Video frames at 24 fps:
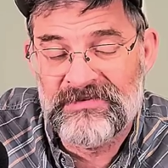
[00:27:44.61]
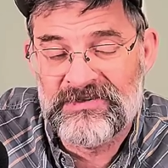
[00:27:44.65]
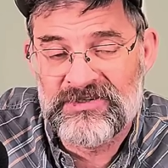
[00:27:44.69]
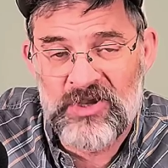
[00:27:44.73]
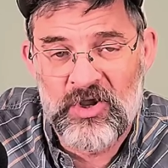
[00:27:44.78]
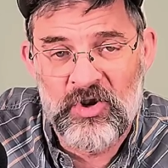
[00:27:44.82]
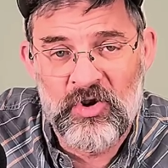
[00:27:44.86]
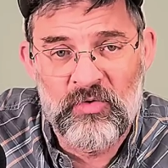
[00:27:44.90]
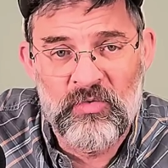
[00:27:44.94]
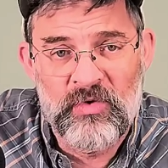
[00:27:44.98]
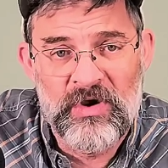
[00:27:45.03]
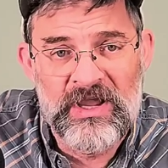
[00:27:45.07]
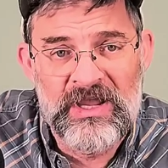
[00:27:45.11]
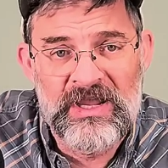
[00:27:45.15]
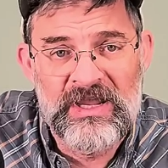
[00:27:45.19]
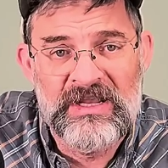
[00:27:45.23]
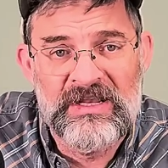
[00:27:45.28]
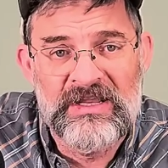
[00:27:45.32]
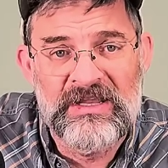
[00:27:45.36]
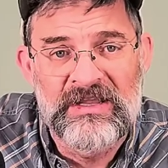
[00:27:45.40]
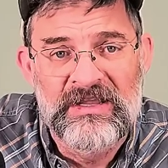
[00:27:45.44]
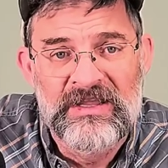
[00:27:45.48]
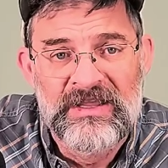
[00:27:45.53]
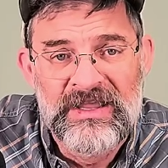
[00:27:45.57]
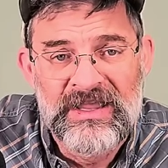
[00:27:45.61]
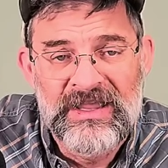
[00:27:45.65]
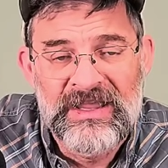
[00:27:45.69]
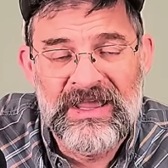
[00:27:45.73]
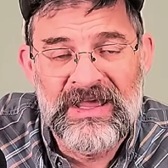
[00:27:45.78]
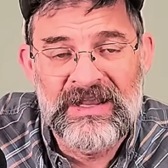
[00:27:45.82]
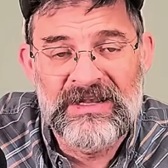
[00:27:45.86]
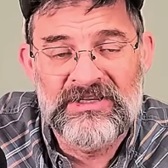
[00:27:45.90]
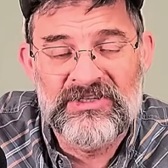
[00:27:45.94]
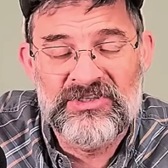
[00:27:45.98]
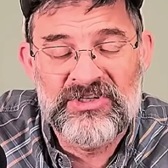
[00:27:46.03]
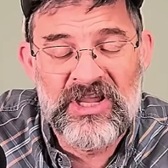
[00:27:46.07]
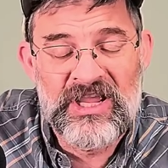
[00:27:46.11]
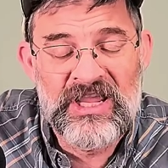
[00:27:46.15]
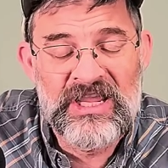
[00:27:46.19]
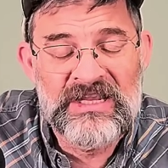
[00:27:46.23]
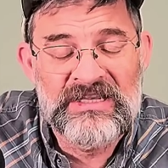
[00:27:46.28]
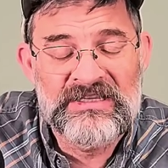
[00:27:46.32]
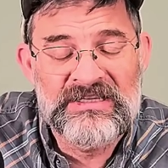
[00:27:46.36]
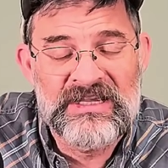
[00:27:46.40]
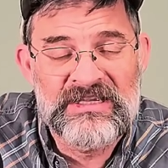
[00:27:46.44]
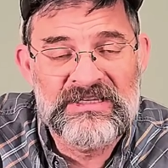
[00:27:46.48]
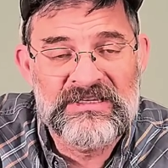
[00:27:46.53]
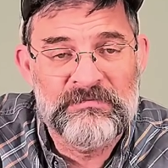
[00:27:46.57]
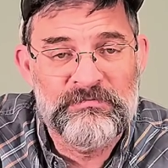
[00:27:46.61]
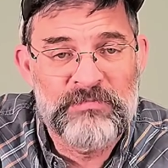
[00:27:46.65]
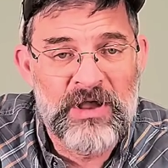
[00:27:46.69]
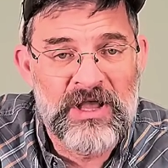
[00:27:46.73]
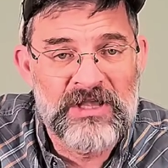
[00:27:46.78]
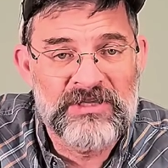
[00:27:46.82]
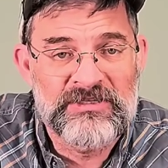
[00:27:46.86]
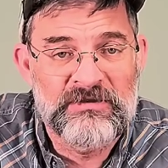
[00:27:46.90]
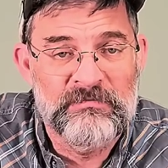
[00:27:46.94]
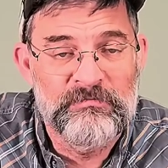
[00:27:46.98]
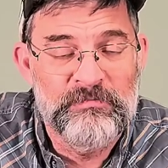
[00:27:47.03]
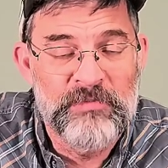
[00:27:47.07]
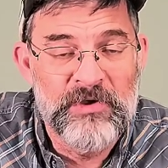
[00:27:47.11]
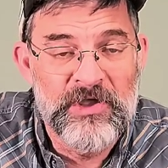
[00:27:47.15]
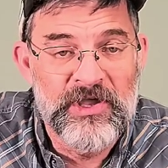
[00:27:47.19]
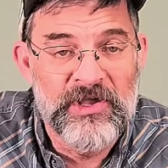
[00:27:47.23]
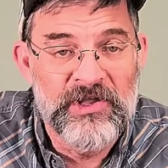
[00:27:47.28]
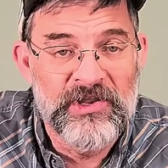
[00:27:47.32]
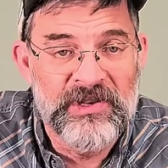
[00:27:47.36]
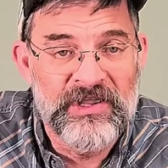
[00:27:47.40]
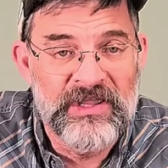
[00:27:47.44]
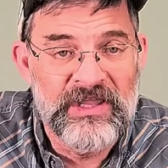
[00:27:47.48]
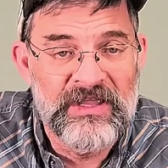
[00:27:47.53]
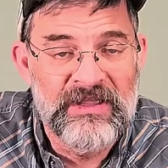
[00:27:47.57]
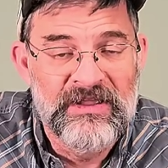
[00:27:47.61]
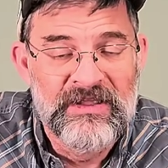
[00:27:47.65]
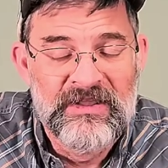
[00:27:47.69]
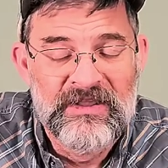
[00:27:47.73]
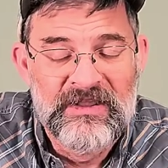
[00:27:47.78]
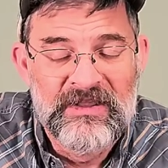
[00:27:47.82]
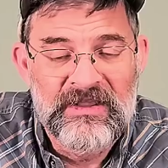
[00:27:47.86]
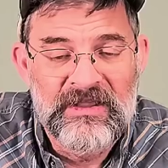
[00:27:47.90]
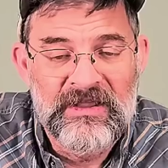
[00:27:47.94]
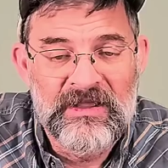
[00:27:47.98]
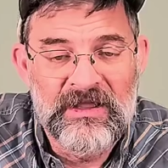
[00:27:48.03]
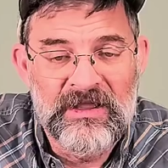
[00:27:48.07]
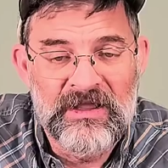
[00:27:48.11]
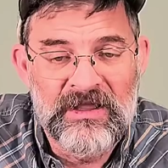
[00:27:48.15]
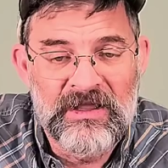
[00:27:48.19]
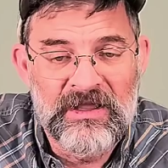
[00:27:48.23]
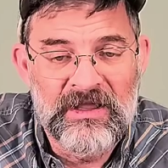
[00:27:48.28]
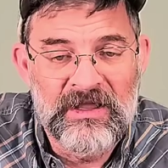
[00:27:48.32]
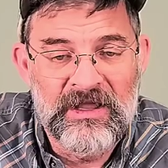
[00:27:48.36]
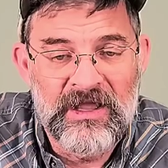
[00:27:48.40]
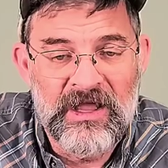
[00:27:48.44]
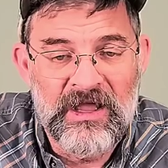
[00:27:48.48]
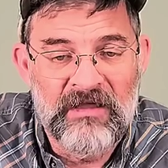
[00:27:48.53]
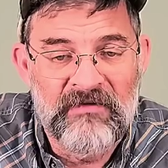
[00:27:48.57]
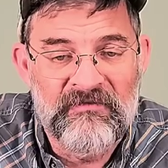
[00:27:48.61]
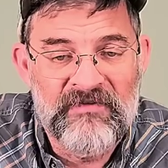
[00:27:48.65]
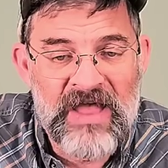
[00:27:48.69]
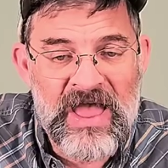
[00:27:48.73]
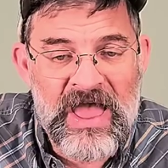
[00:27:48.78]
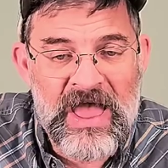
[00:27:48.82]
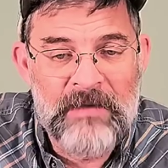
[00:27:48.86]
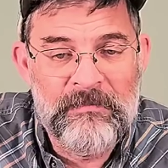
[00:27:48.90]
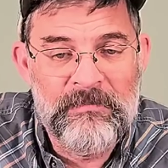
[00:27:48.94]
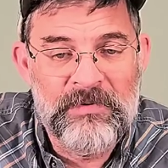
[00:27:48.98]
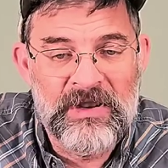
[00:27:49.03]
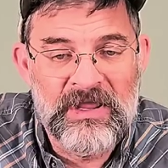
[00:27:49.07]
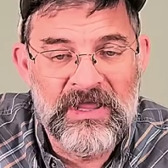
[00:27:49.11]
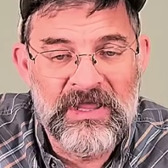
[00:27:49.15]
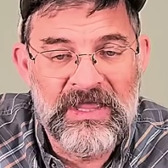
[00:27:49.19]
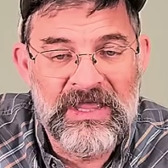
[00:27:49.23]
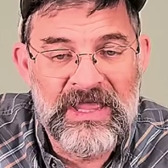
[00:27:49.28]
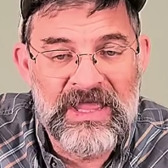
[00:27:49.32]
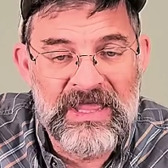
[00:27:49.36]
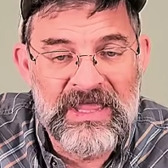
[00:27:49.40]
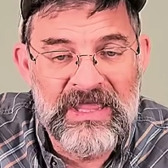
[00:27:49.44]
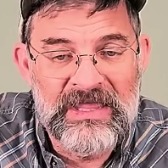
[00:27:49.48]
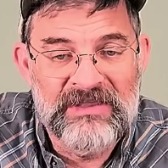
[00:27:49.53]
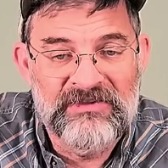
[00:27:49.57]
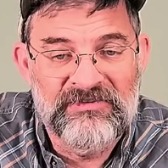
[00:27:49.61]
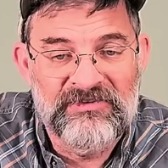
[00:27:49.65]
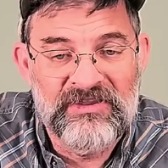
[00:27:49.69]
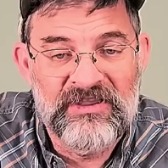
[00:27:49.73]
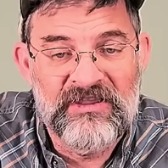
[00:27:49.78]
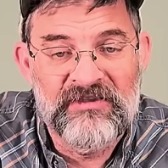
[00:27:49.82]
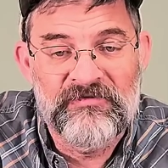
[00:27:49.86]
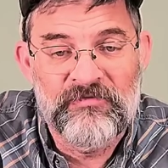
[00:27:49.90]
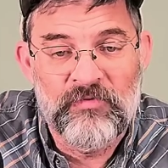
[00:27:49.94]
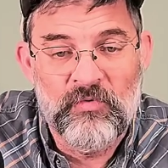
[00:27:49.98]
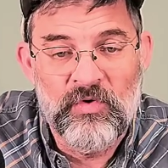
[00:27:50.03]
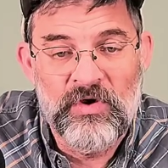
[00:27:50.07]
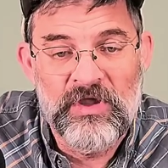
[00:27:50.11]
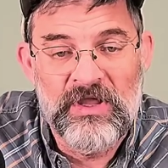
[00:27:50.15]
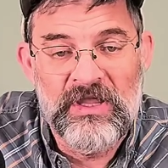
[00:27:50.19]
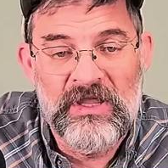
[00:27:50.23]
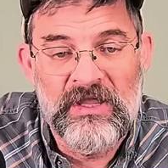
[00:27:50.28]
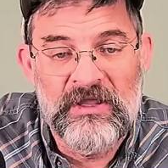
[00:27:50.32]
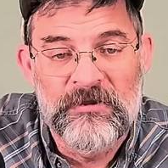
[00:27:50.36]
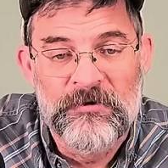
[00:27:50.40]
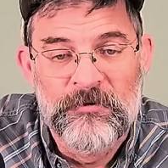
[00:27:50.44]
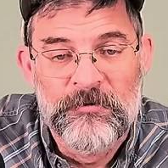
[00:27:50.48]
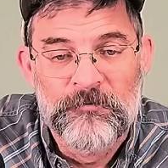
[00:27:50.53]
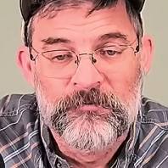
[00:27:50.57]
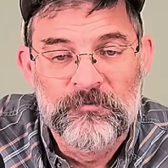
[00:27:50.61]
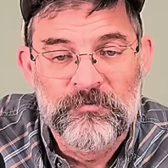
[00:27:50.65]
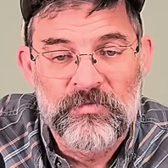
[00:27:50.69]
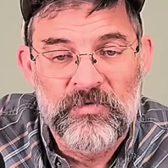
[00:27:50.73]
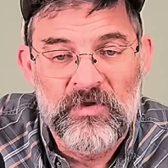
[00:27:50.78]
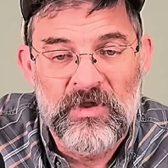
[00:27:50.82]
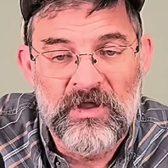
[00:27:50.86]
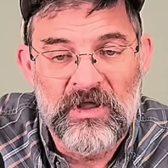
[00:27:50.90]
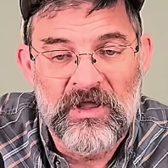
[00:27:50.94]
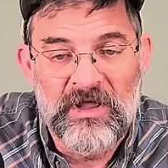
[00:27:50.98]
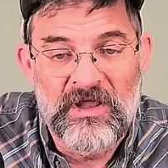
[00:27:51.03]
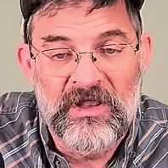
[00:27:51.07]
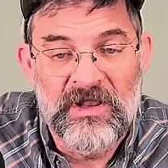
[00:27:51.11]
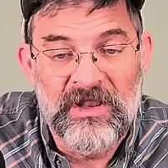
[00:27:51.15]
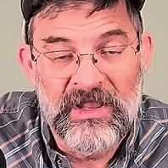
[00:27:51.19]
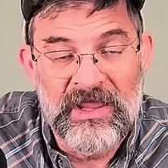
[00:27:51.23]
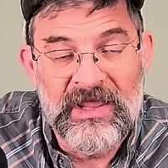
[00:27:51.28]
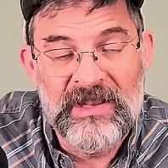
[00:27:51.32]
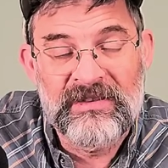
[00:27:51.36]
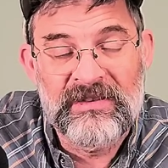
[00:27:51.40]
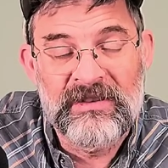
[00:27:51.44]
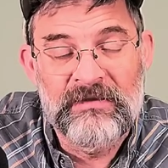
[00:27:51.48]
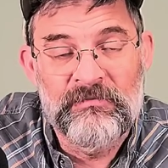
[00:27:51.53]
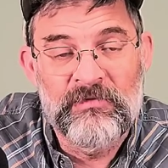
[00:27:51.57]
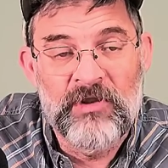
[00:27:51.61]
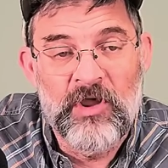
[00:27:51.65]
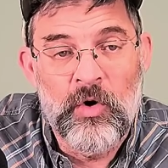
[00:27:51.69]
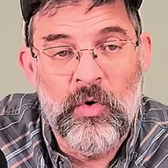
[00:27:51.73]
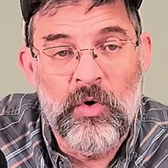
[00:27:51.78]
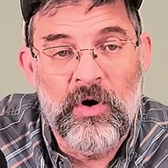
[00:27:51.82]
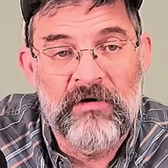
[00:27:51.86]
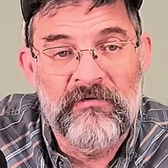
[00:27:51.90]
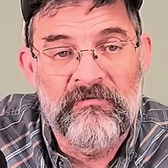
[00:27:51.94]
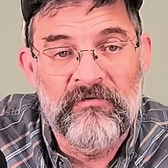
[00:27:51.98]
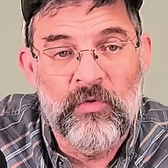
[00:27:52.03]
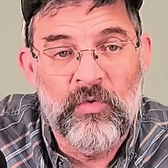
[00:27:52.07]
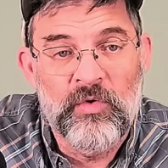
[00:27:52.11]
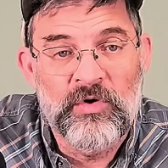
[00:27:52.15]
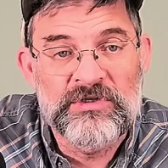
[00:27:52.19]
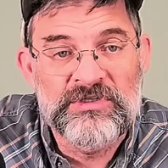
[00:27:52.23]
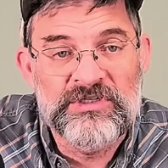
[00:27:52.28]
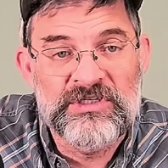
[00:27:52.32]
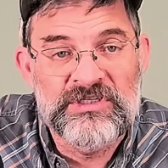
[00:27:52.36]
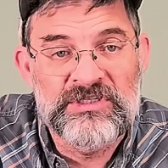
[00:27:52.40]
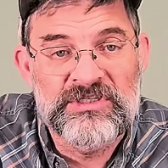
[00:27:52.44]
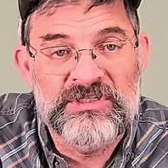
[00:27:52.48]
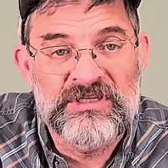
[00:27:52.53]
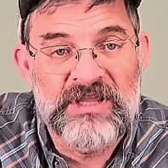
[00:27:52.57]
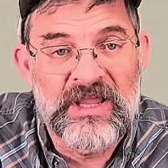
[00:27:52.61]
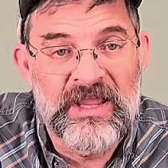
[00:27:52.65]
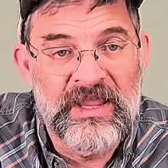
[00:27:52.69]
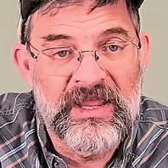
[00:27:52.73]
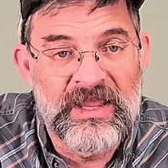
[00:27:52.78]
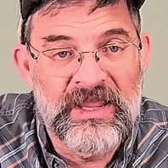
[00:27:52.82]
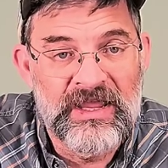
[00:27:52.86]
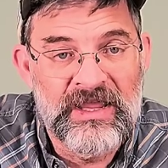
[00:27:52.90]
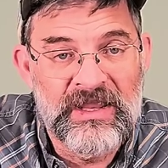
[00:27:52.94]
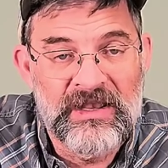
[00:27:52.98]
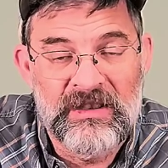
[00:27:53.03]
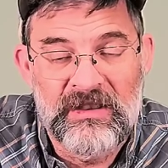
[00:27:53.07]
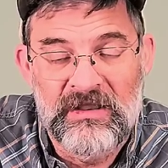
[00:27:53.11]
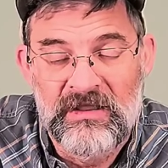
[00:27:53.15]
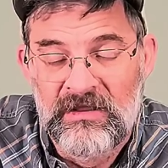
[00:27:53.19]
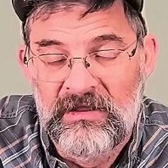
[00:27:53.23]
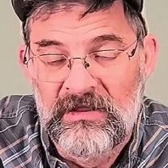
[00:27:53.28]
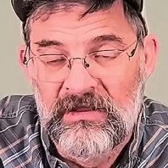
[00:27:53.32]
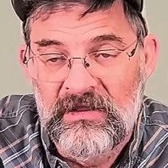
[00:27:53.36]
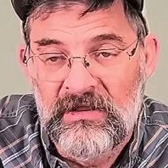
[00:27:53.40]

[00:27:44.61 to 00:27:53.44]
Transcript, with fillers: It's the only way any kind of change has a possibility of happening is if we let them know our voices, and